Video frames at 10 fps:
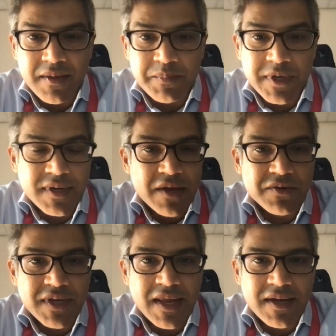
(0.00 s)
But how
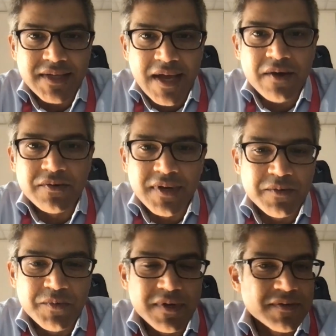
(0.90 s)
do you get it down?
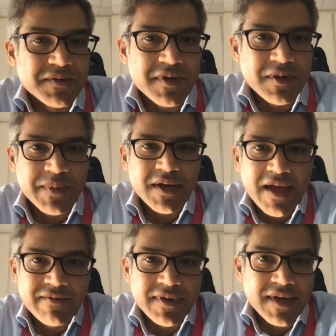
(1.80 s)
And we're not talking about
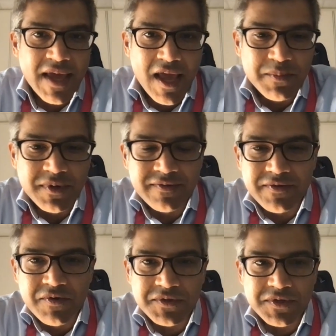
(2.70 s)
having a cable,
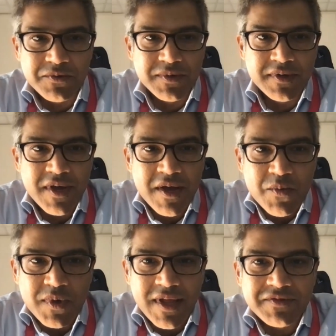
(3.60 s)
of course, so
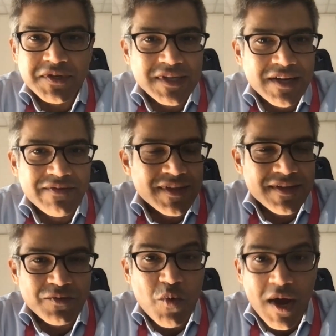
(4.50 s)
we'll have to deliver
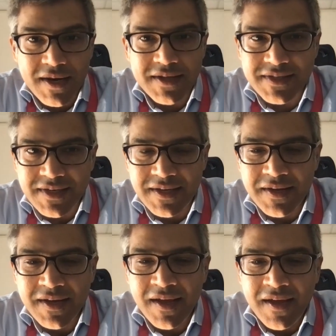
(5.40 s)
this wirelessly.
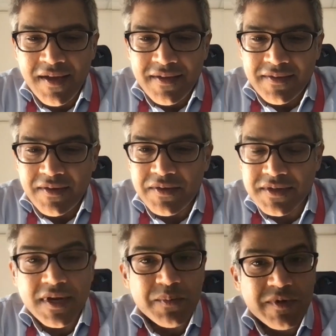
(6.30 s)
So
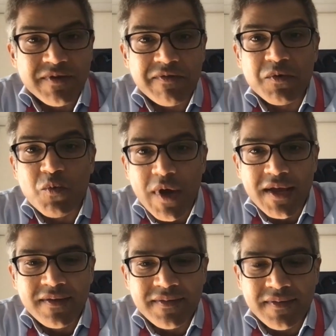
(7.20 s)
there's a number of different
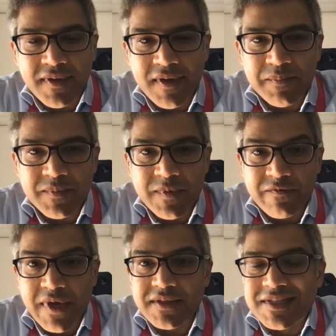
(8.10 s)
ways.
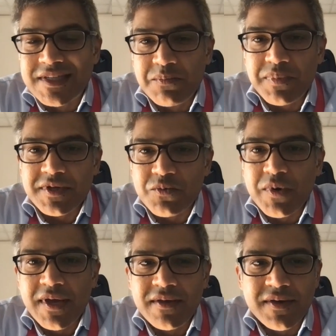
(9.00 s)
In fact, the simplest
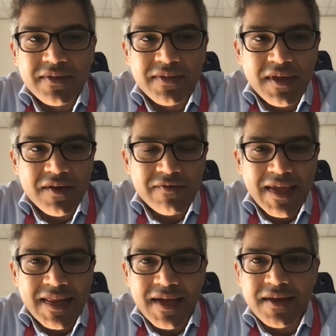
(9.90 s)
way you can think of
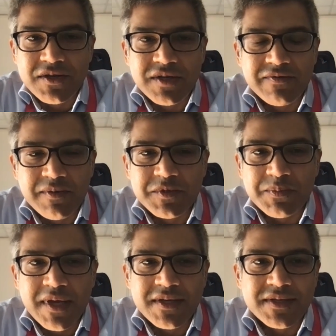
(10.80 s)
getting energy from
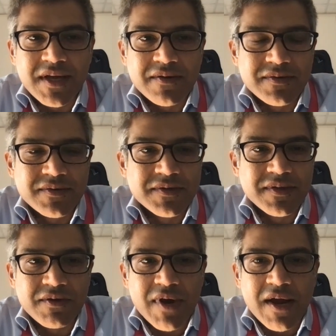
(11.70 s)
space down to
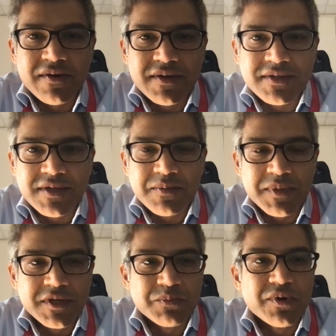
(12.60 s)
the ground is
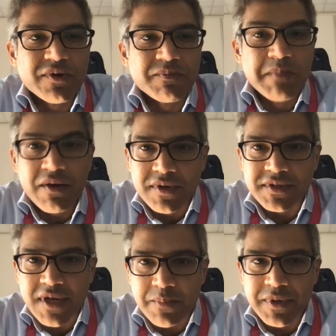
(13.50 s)
simply to put
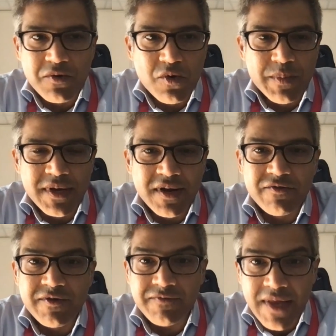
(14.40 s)
mirrors up in orbit and
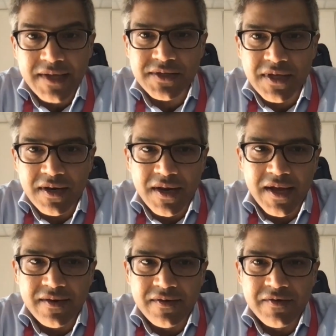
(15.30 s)
reflect
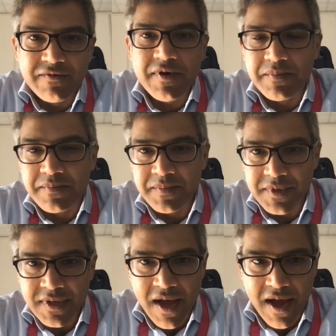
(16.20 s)
sunlight from
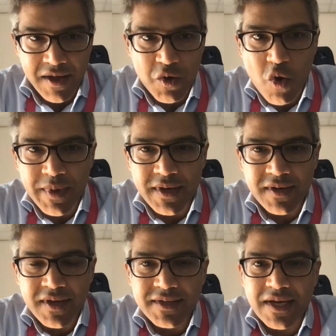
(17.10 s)
high orbit
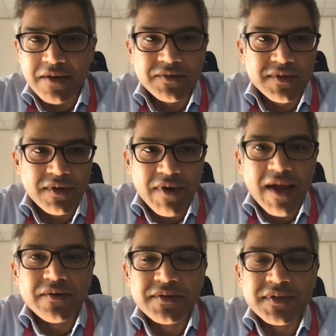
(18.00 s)
down to the
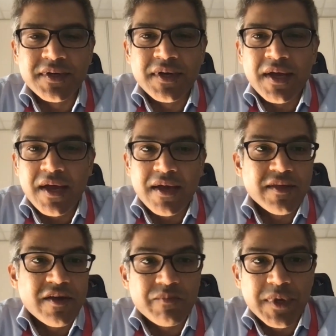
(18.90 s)
ground.
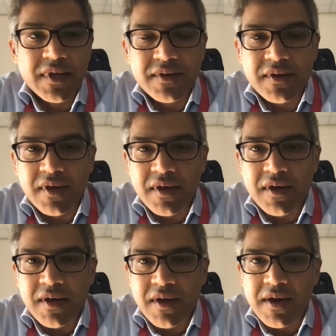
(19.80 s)
And there have been
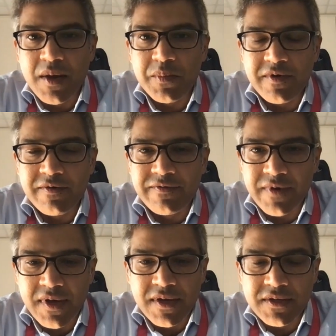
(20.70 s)
a number of
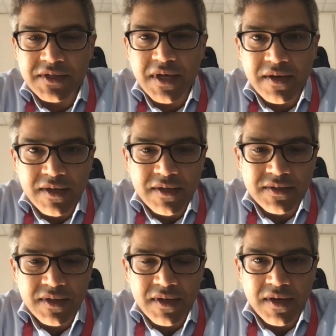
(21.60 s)

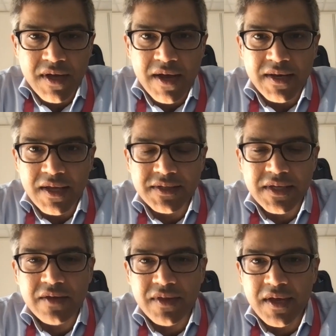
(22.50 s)
studies and ideas
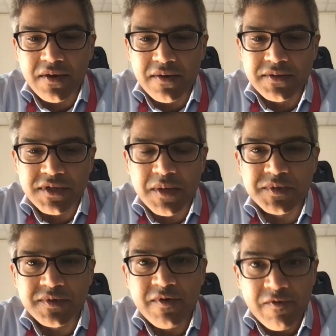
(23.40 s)
out there,
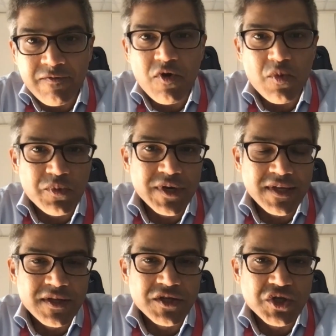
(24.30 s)
concepts, for
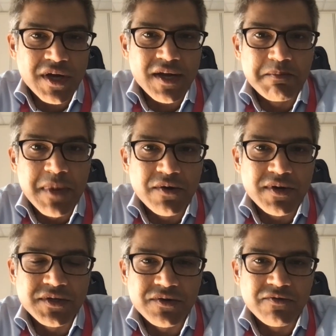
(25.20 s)
putting these giant
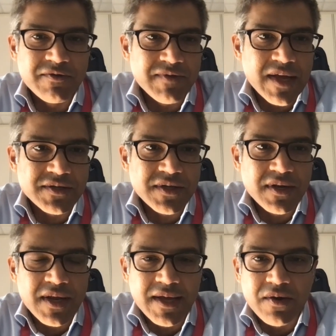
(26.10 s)
mirrors to reflect
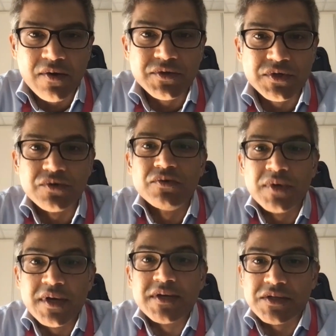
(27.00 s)
sunlight onto
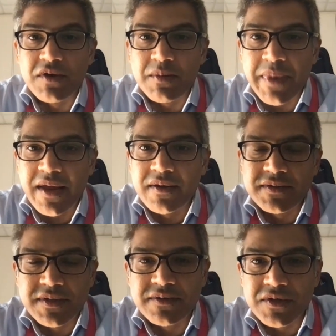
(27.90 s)
solar
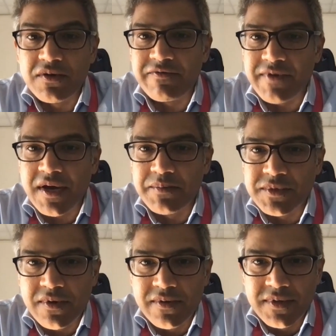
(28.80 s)
panels and solar
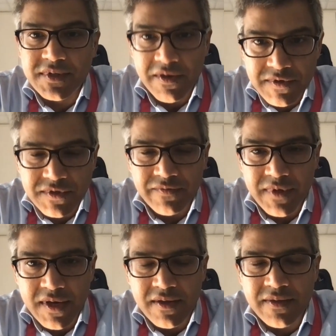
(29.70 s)
farms on the surface of
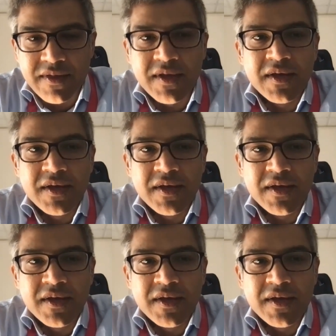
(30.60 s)
the Earth